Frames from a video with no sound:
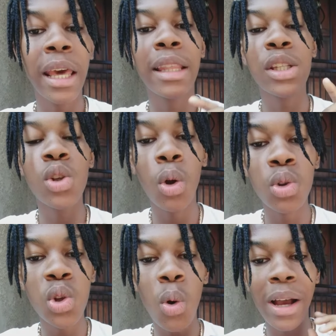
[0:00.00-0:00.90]
There's
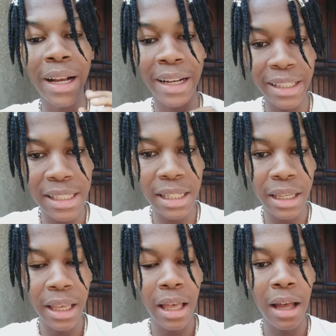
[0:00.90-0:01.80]
also a risk
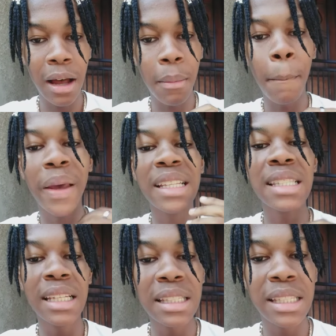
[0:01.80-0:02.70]

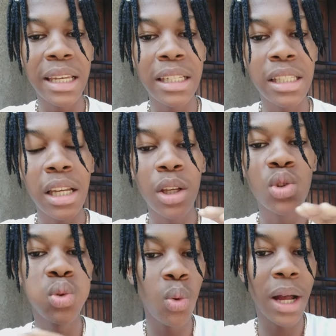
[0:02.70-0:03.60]
percentage
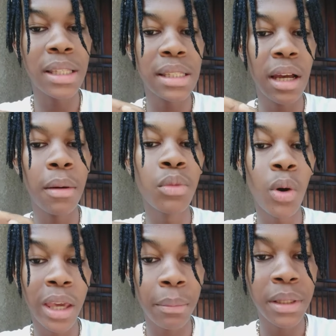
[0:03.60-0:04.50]
towards
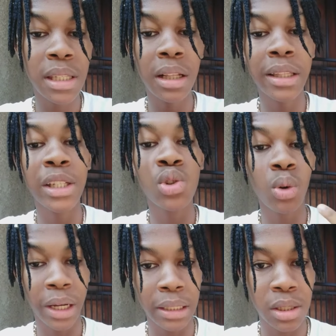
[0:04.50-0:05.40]
your capital that
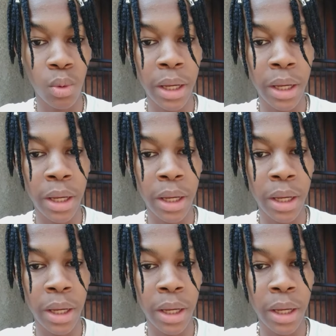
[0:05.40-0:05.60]
you risk,